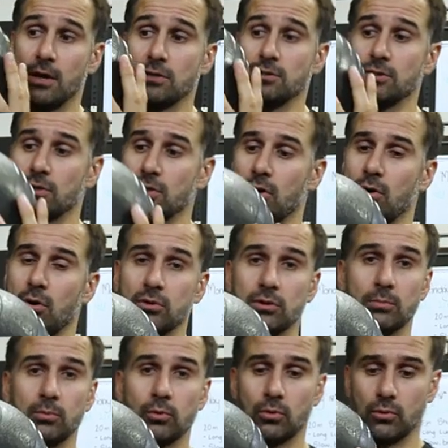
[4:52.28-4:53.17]
So you're gonna
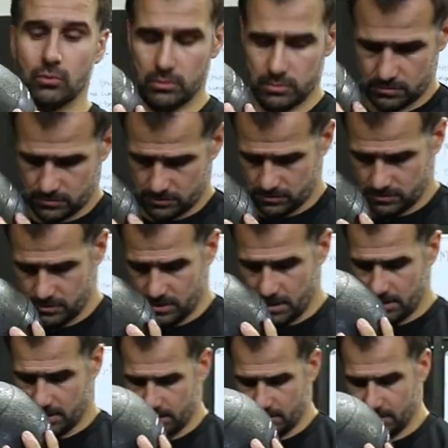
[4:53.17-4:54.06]
hold the ball
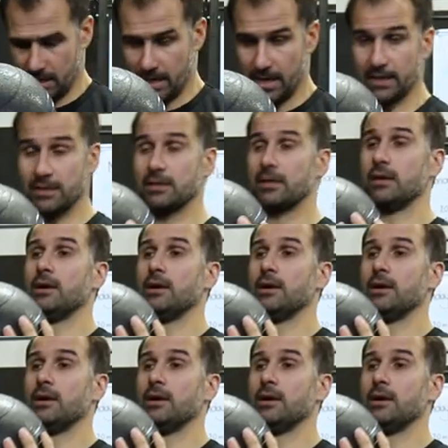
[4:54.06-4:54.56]
nice and tight